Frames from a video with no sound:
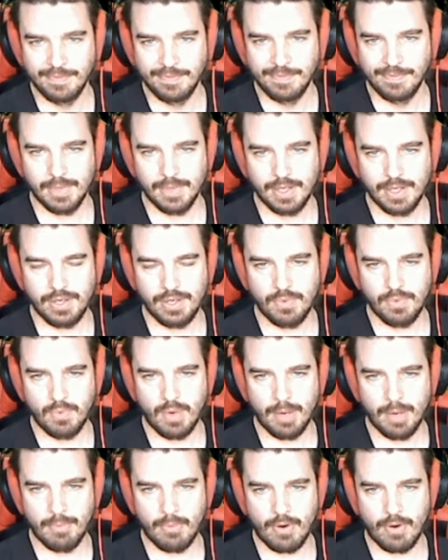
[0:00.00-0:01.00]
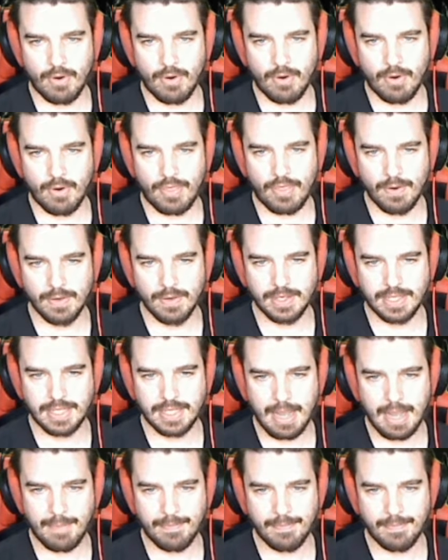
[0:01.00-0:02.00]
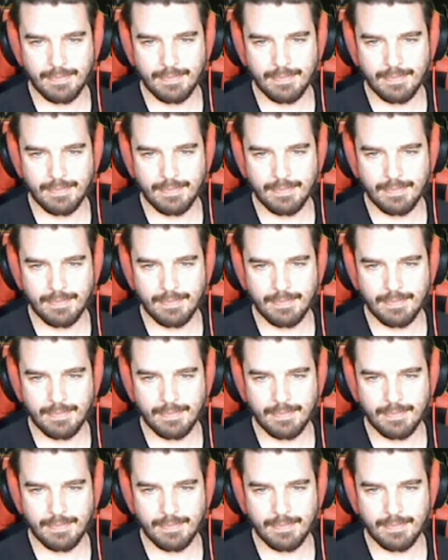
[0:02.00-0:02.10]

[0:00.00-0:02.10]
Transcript: We're going to do one more for the third step.